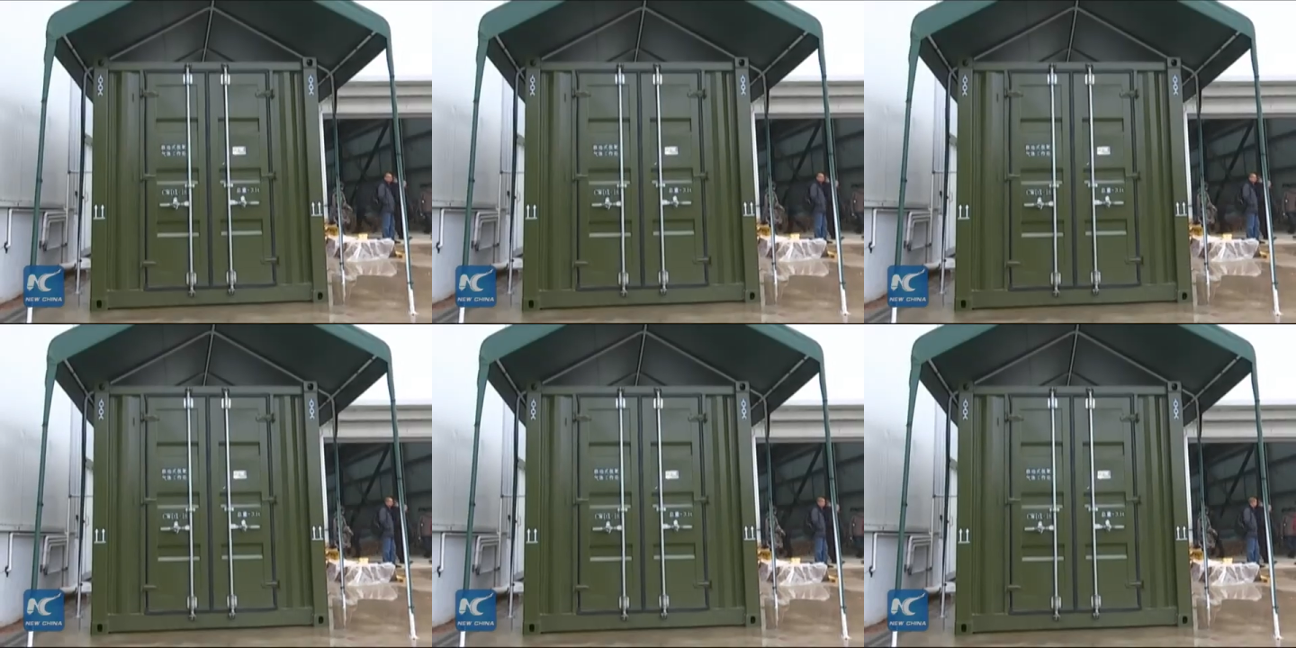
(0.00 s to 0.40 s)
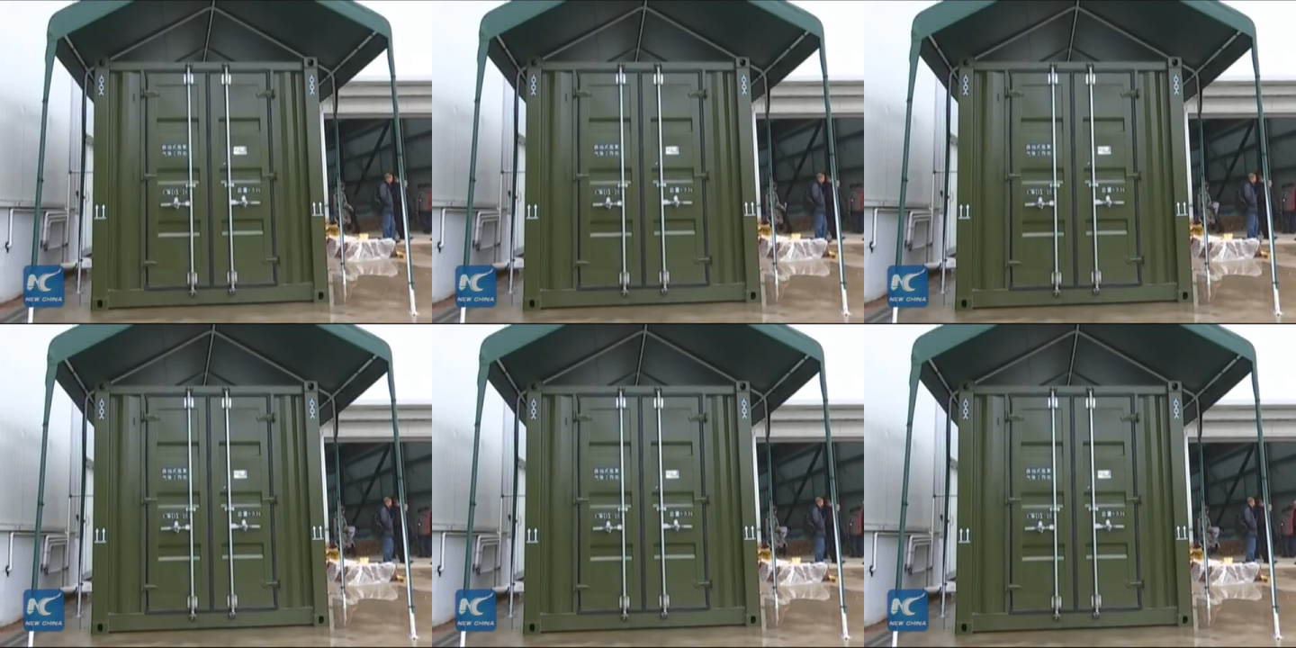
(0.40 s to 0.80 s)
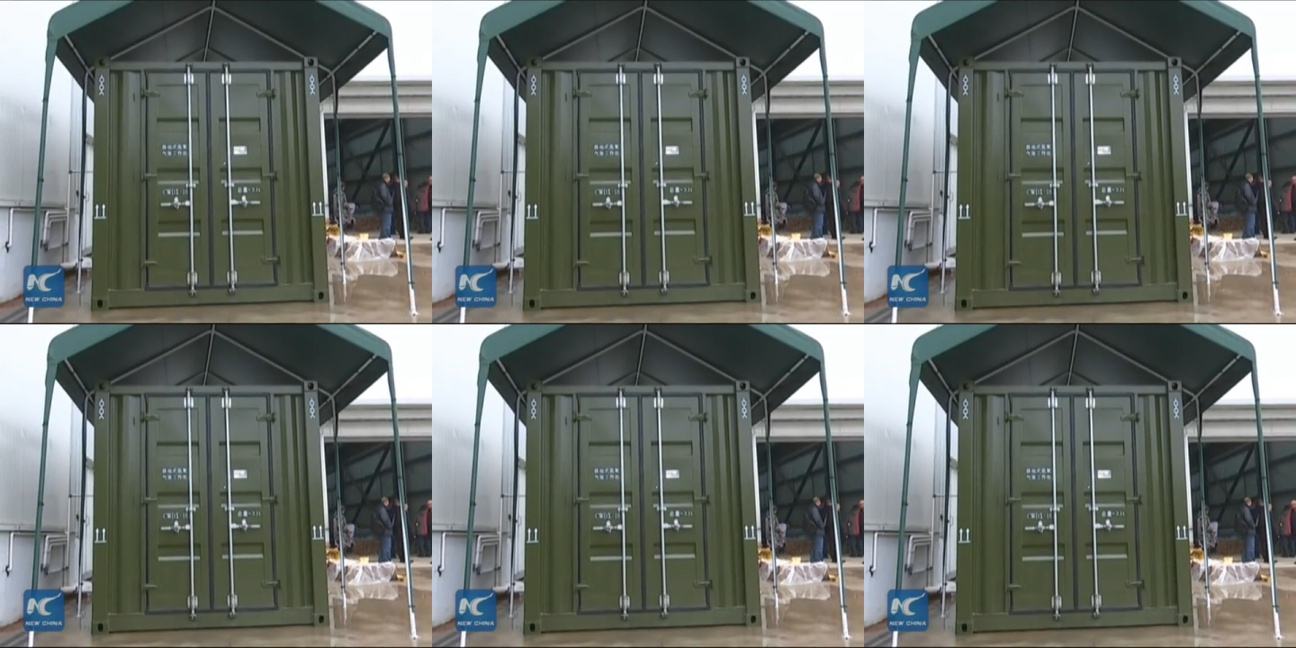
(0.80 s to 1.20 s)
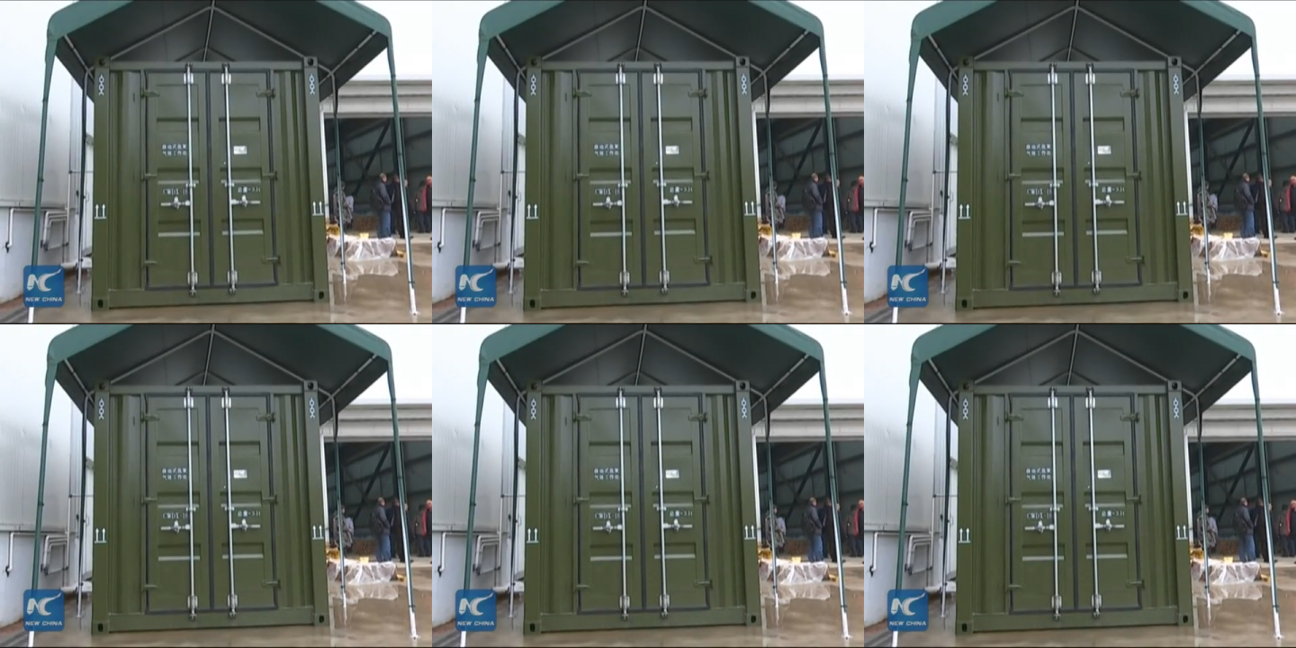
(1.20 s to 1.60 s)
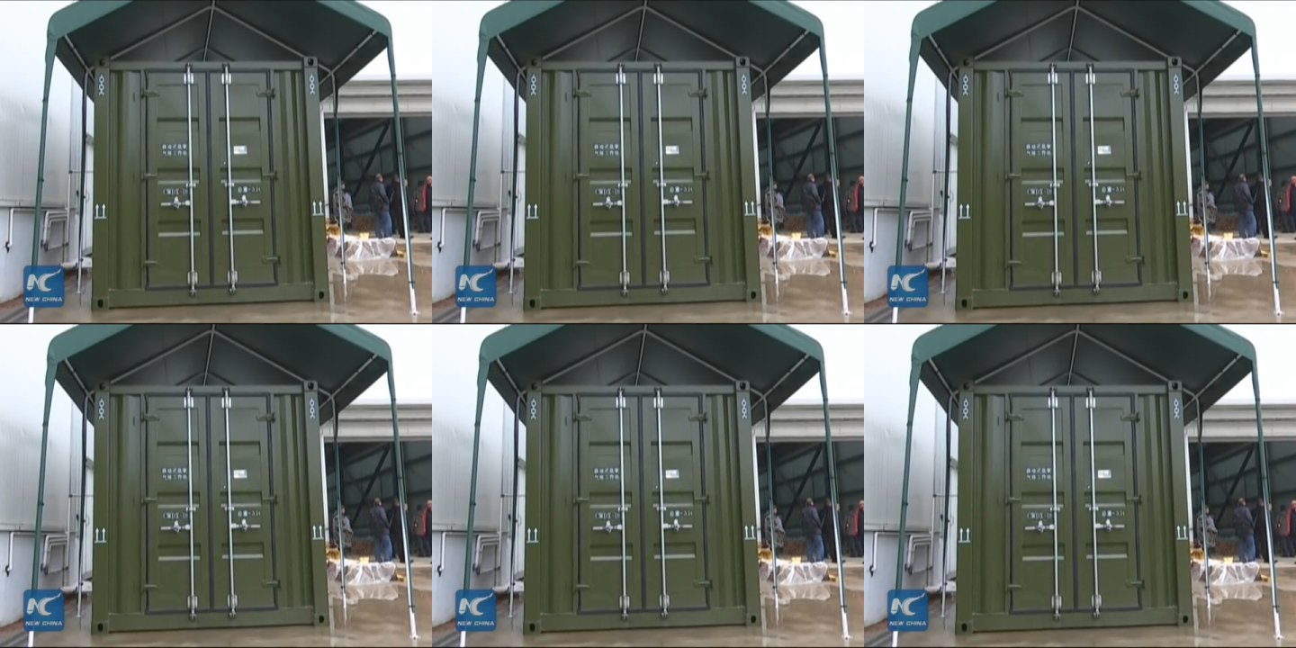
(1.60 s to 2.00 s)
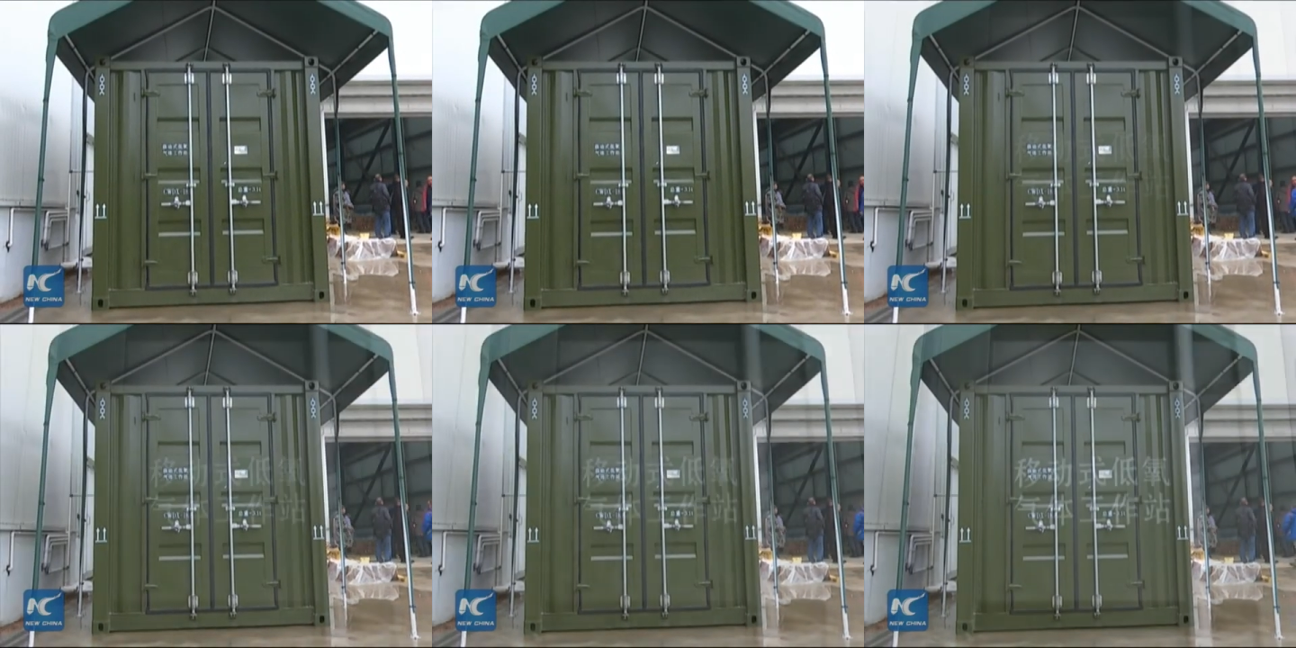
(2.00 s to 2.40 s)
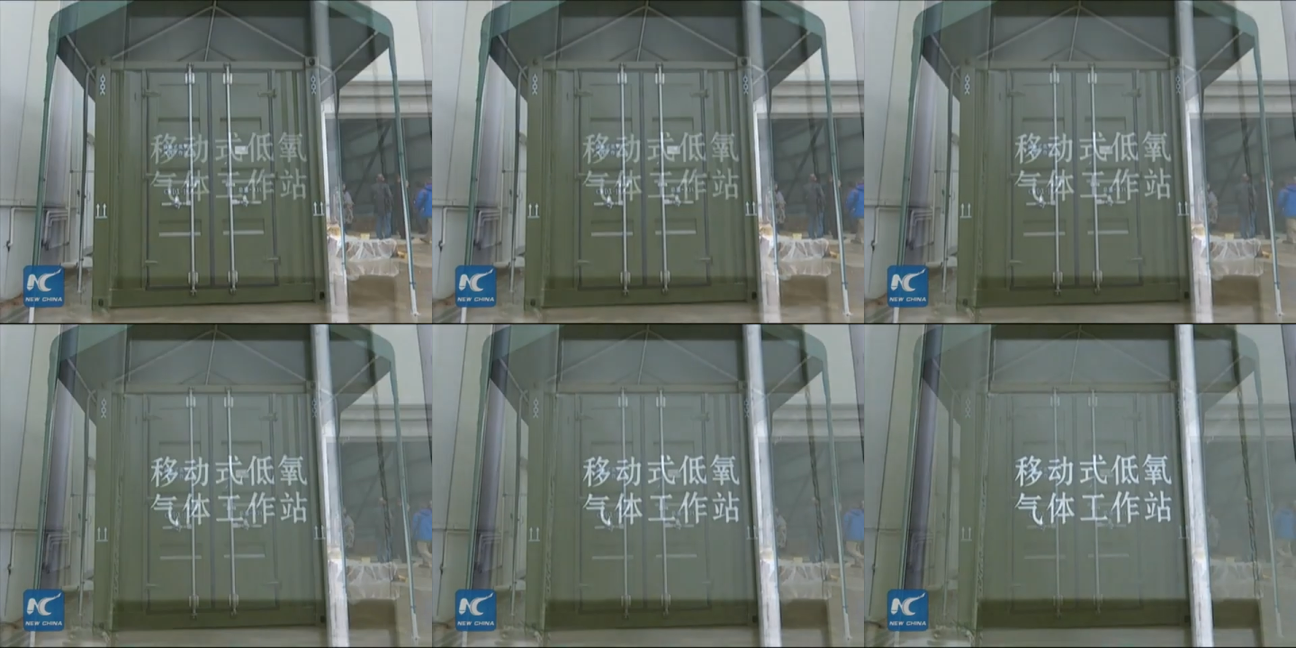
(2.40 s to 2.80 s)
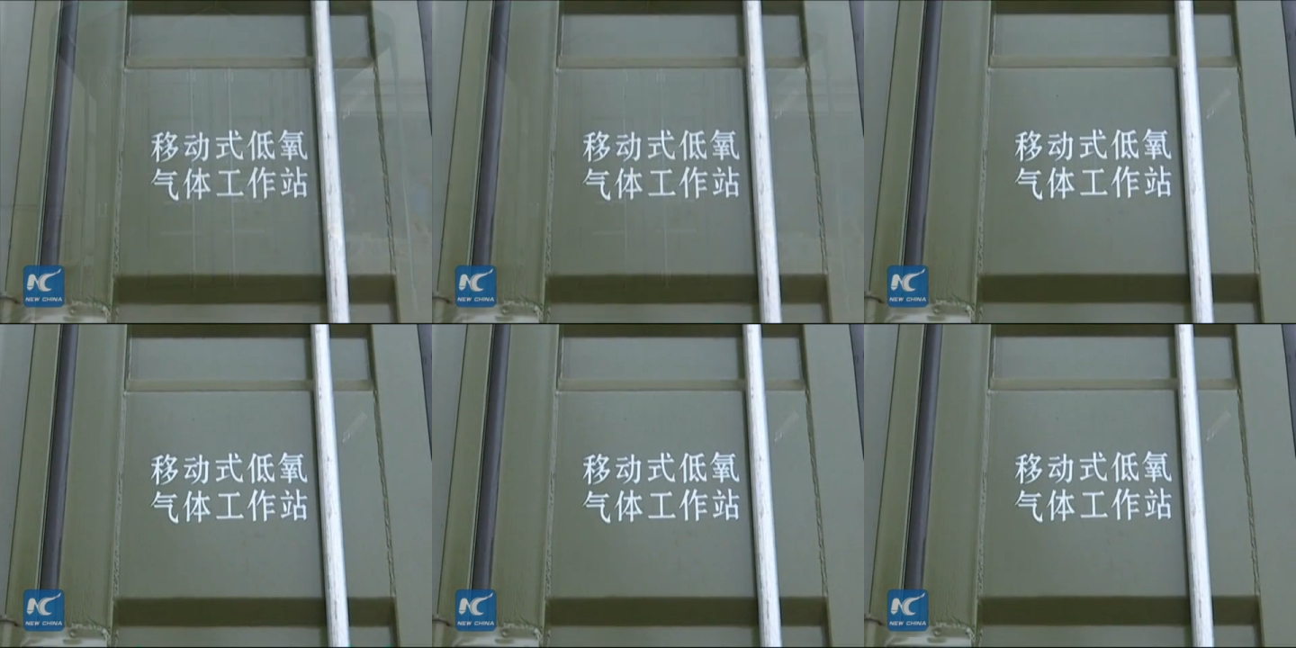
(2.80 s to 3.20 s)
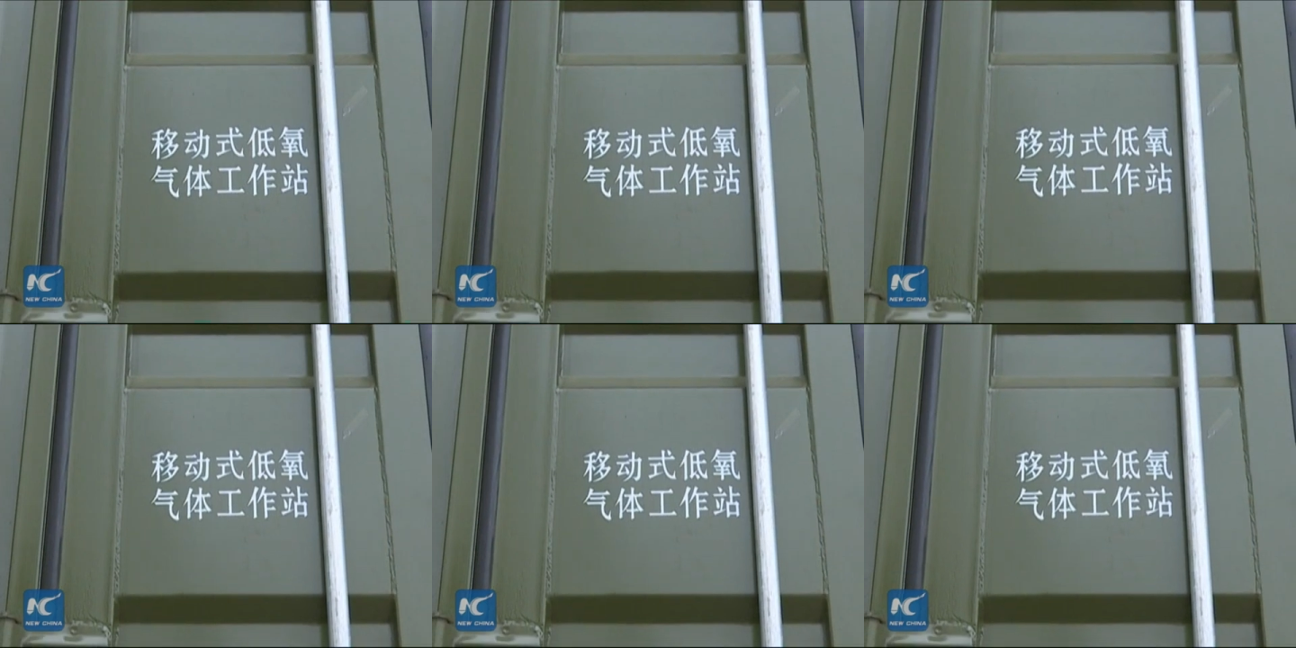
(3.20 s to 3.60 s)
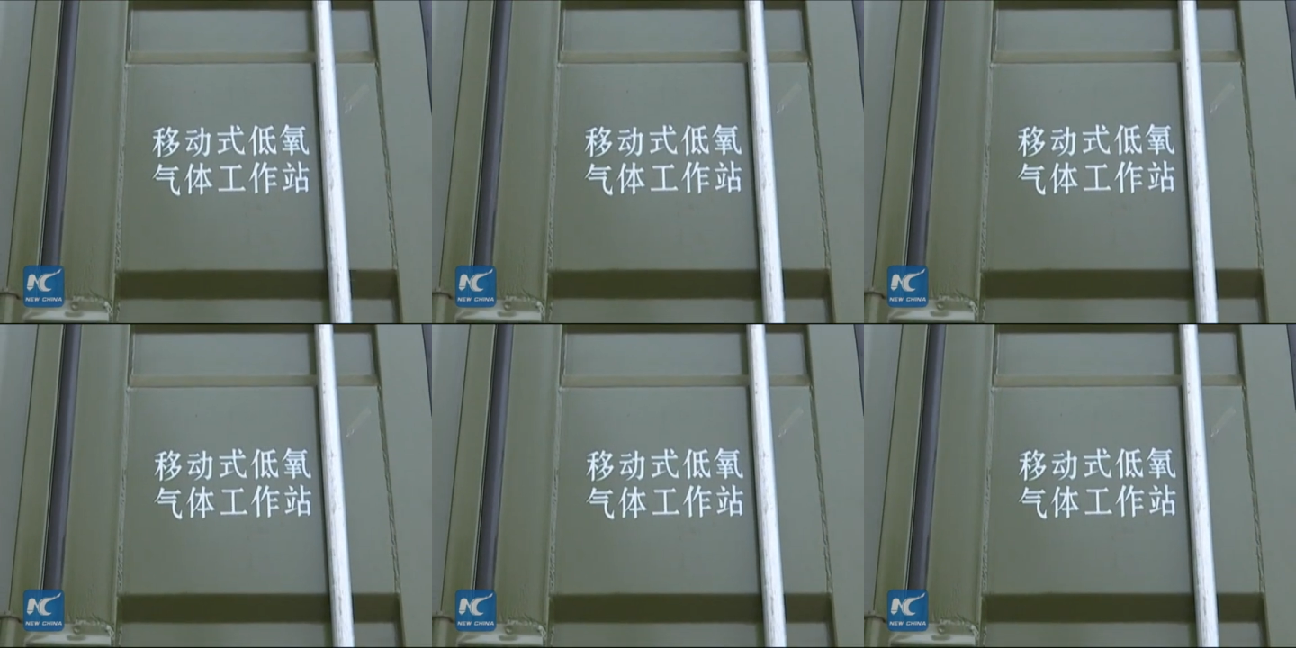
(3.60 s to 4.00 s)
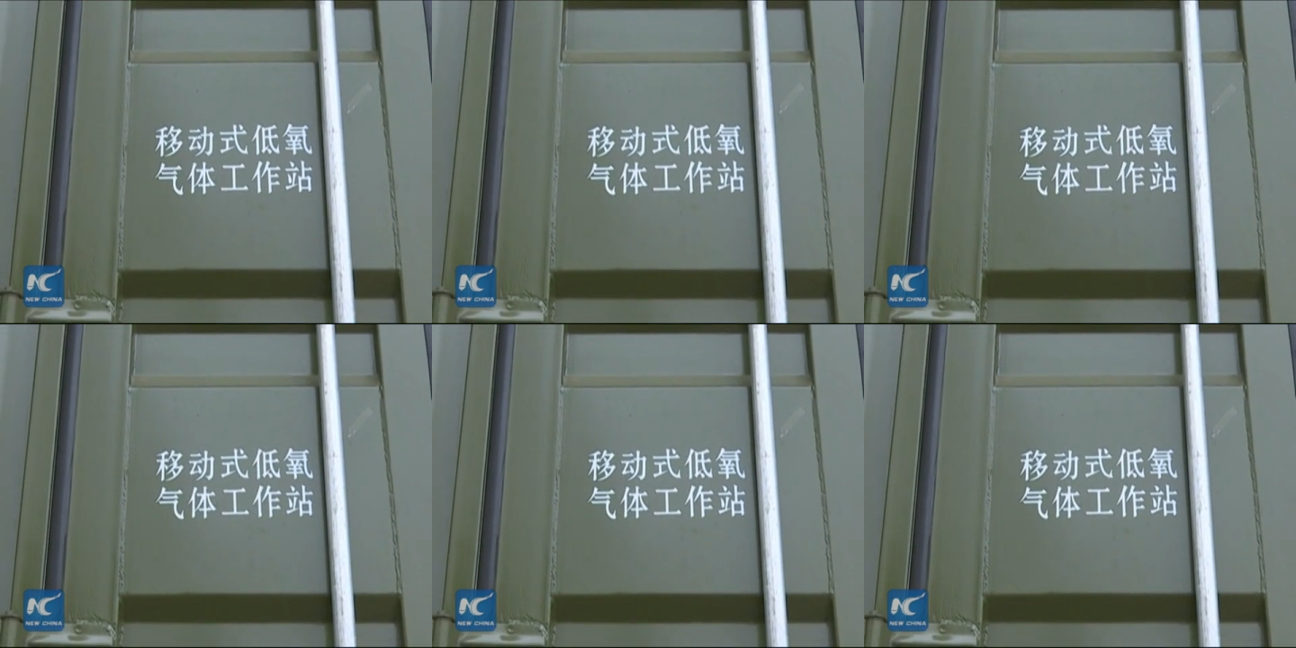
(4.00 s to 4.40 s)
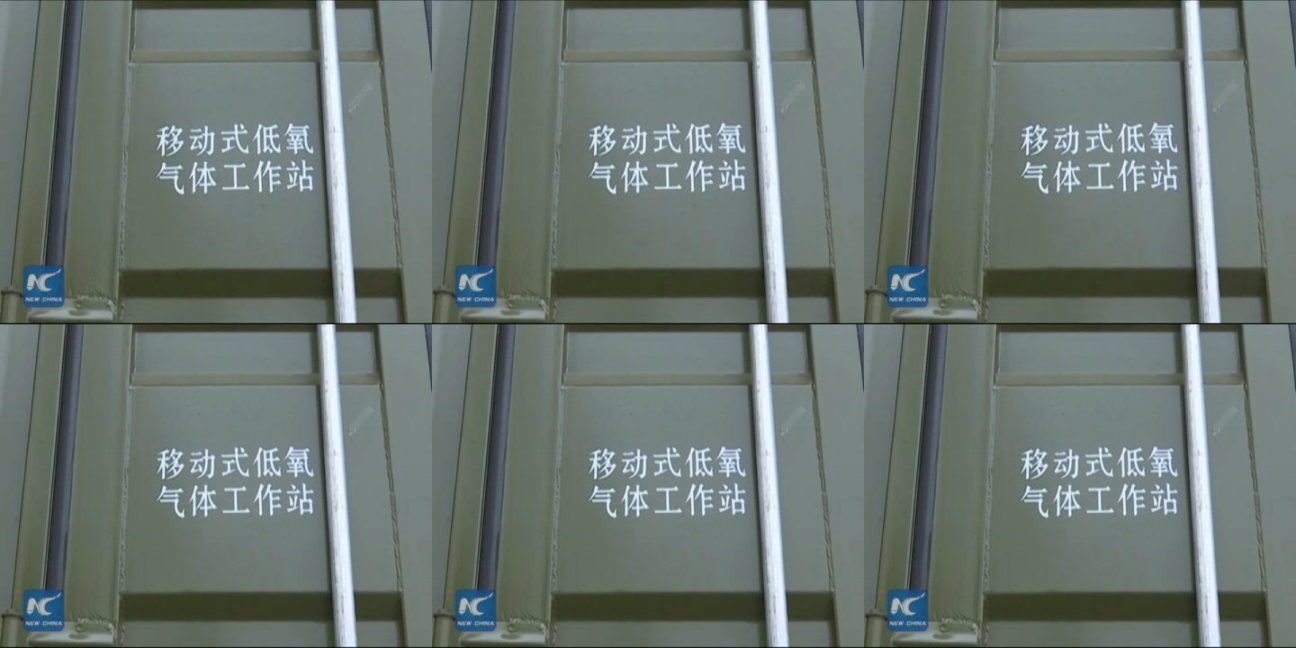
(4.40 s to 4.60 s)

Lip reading: Nobody's mouth can be seen.